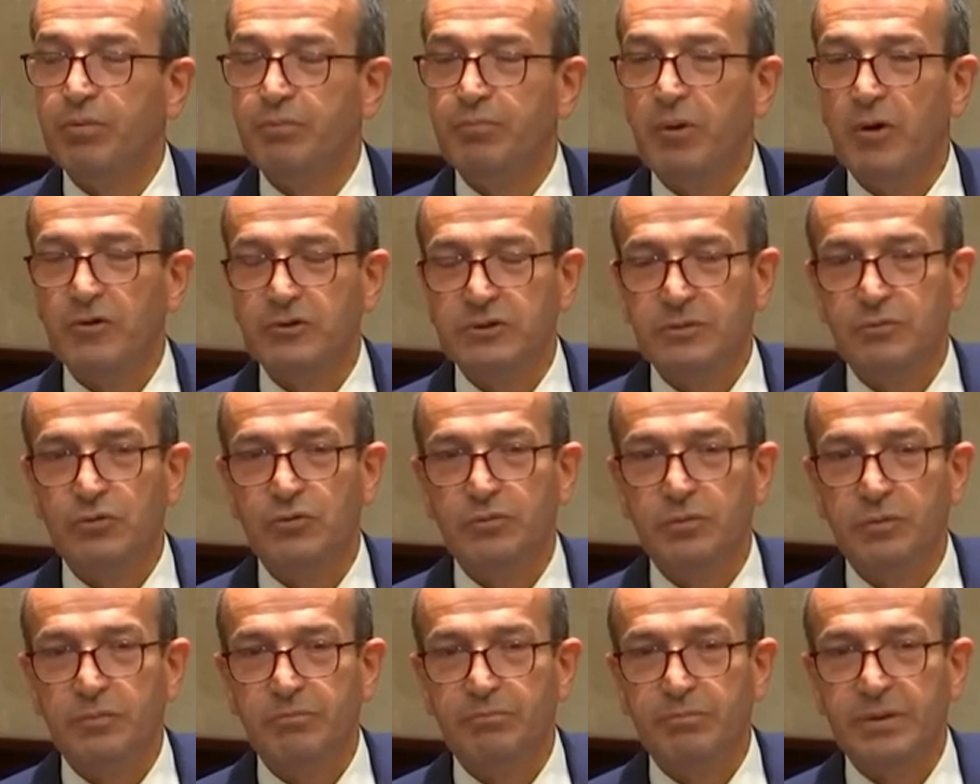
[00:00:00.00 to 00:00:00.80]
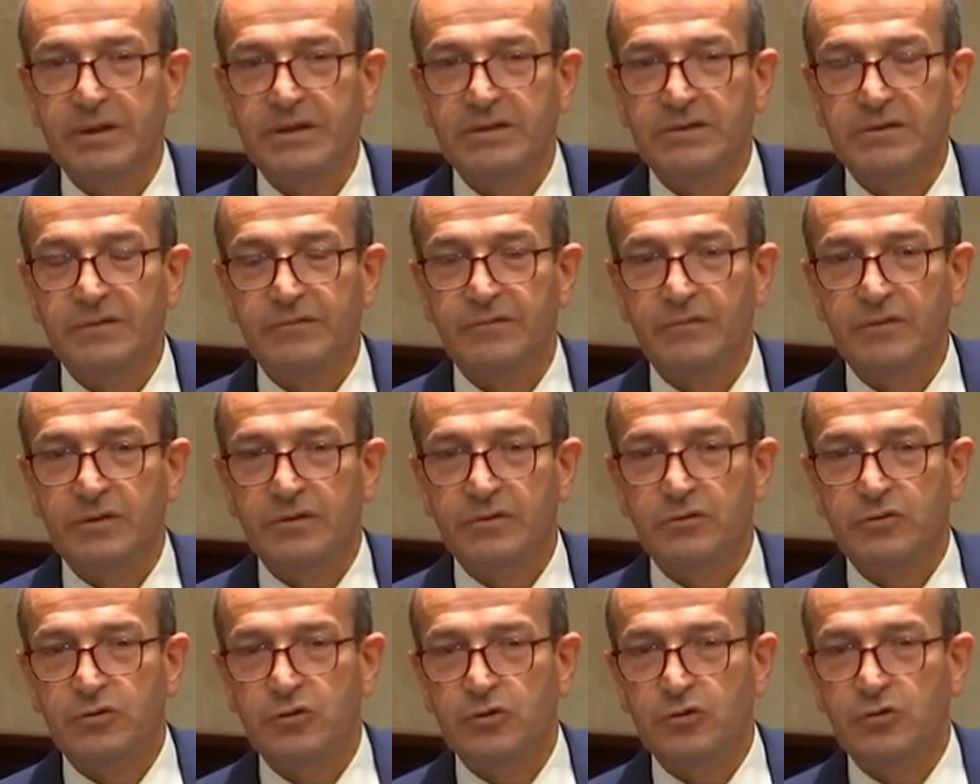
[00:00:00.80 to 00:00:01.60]
possible piece of
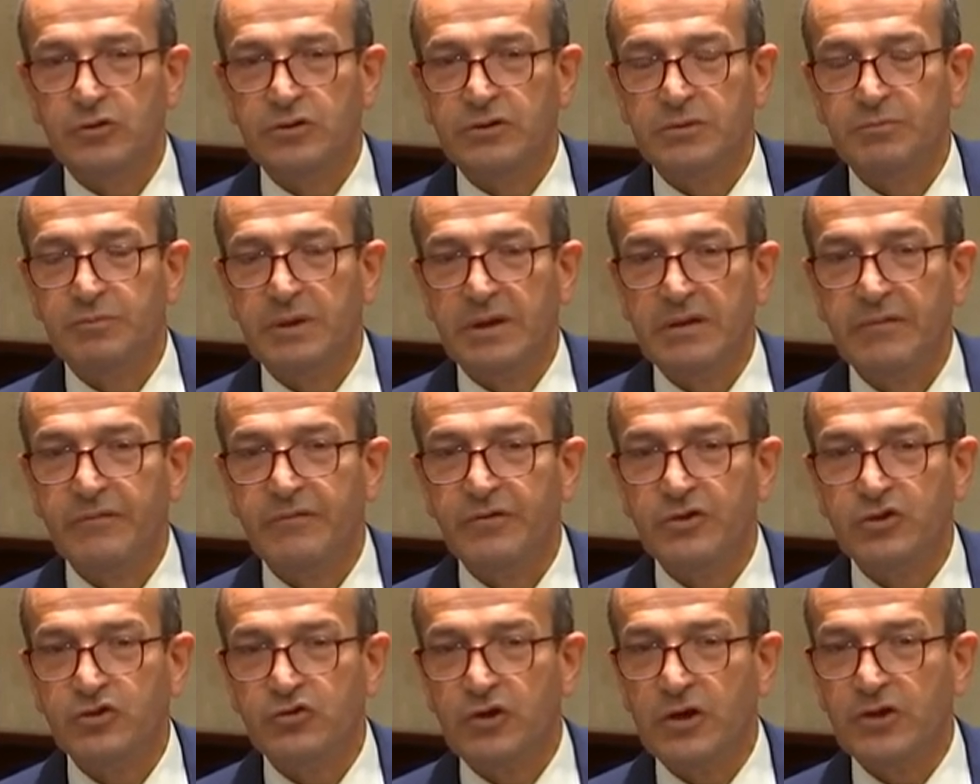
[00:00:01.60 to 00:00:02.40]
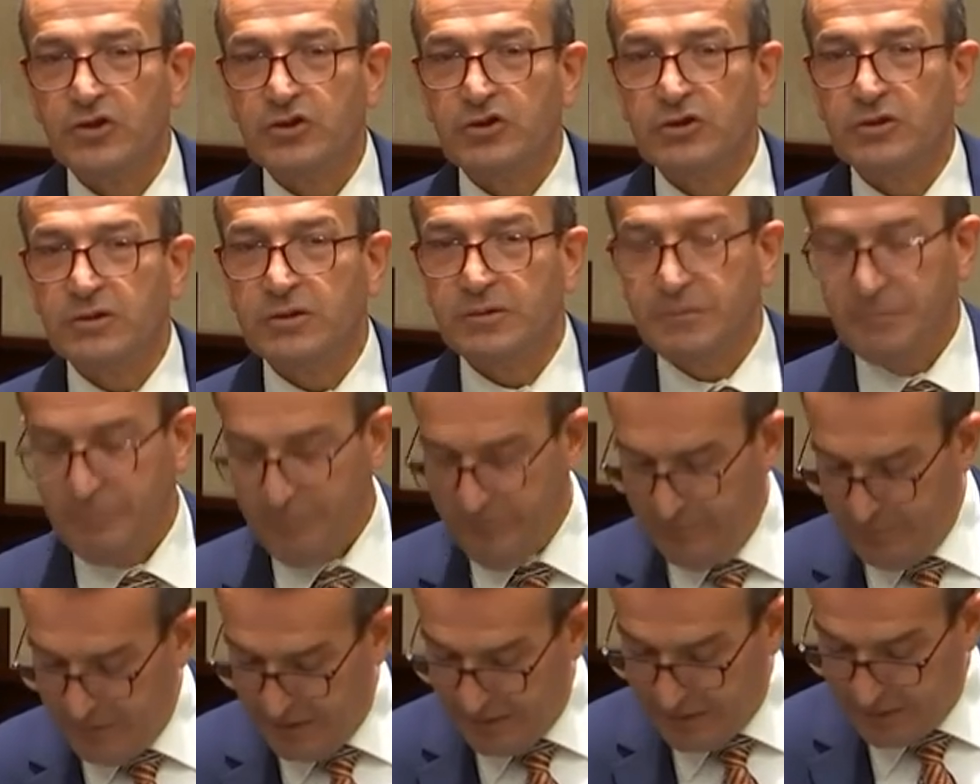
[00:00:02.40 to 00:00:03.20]
tourism infrastructure
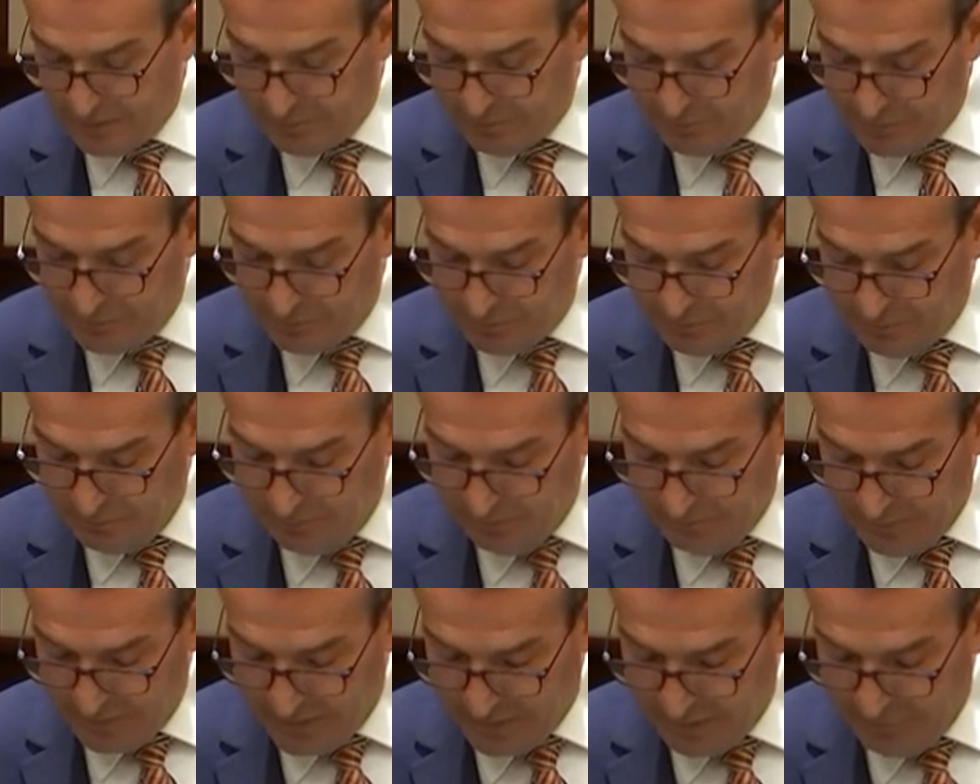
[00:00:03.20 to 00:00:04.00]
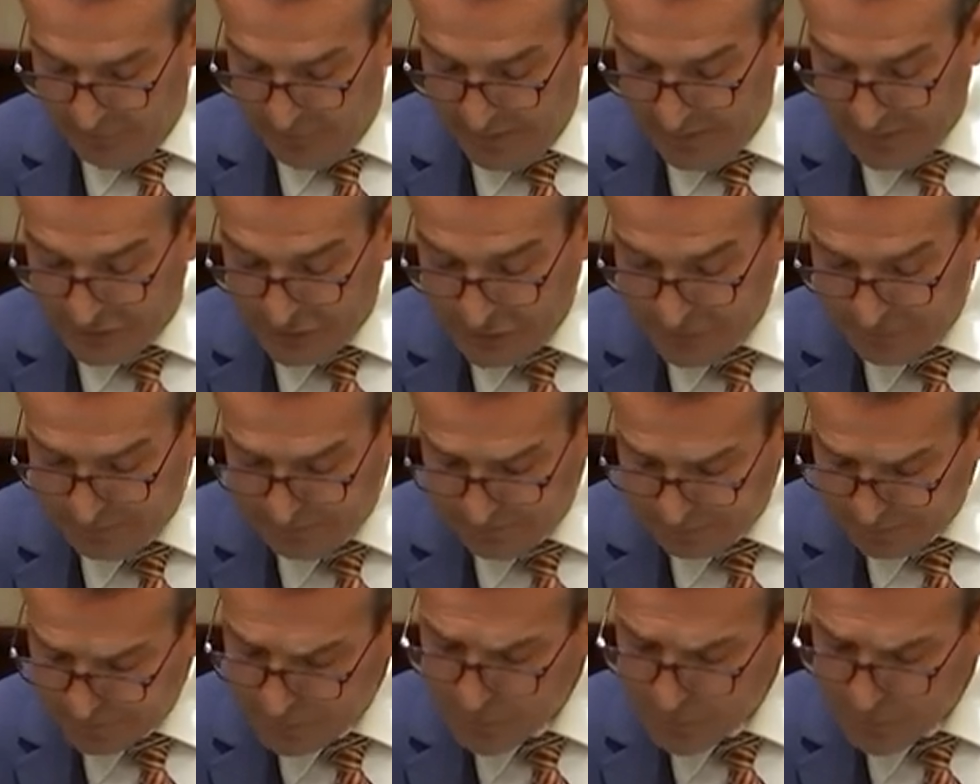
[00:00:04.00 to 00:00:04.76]
uh, completed.